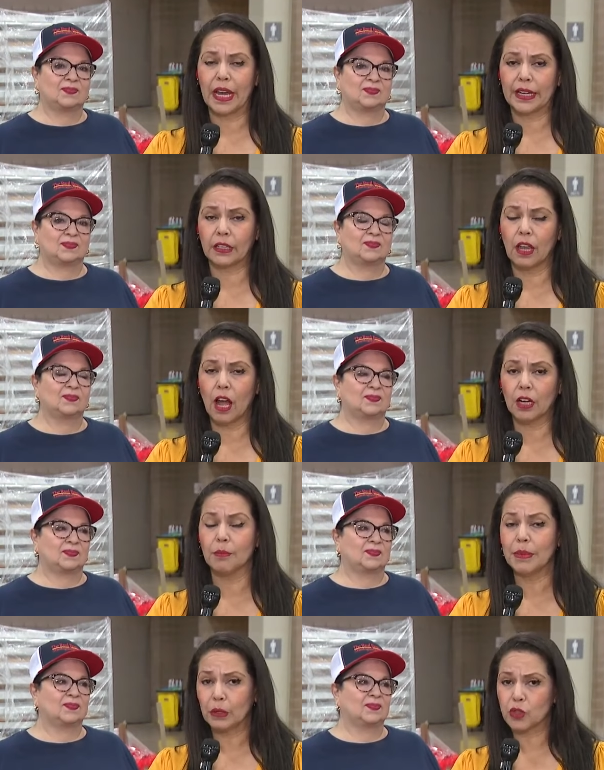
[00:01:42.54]
Speaker 1: o'clock.
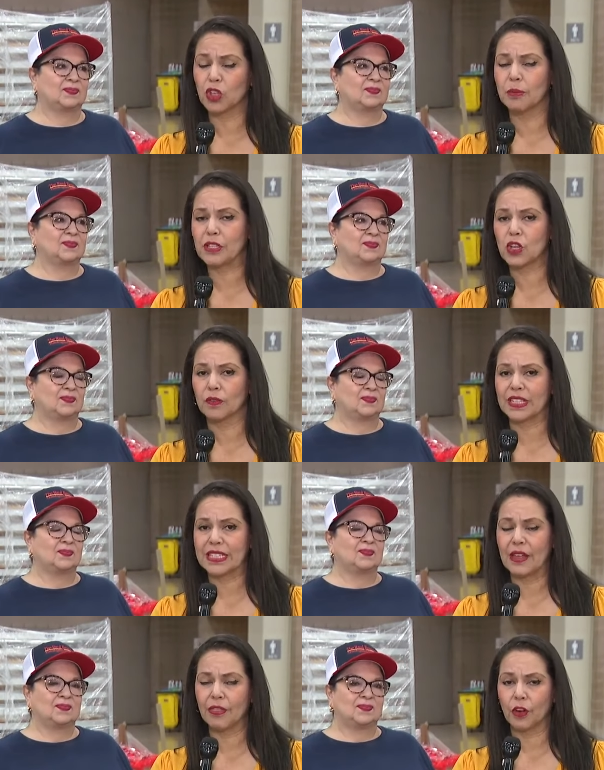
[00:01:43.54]
Meals are going to be served at
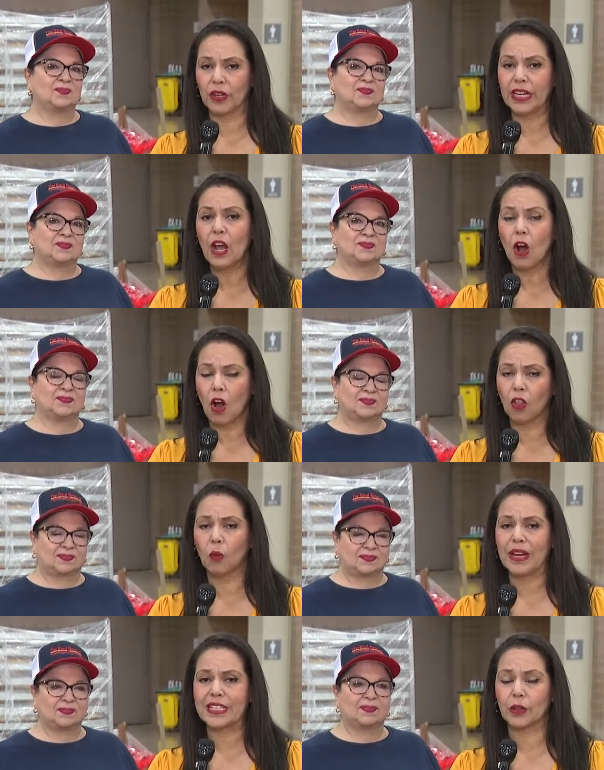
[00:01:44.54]
10:30 all the way
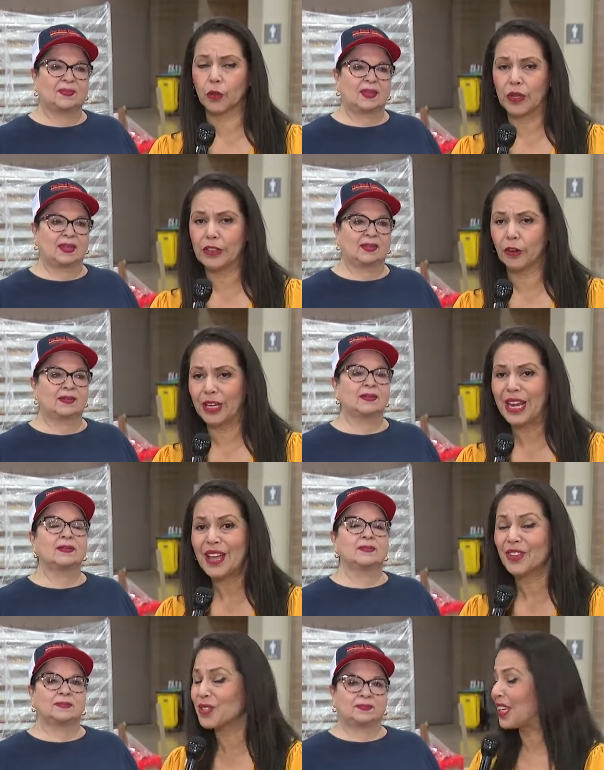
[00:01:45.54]
till 3:30. There's
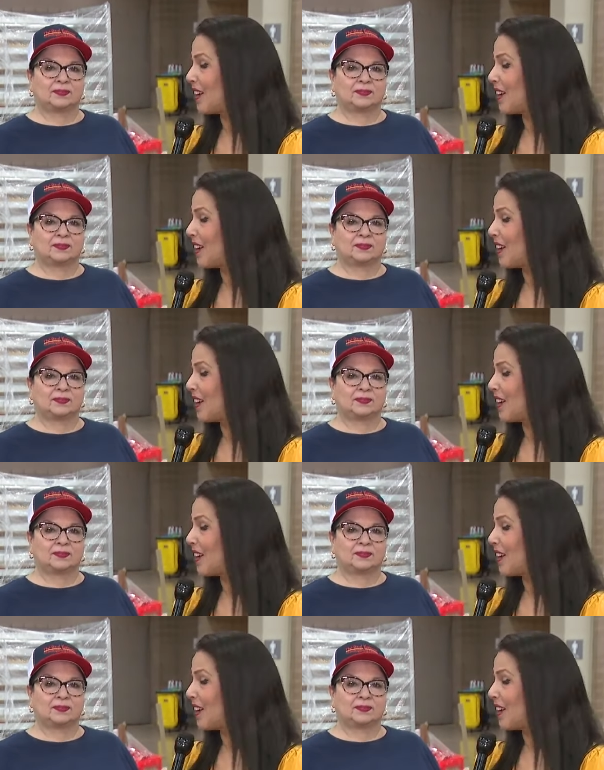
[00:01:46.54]
live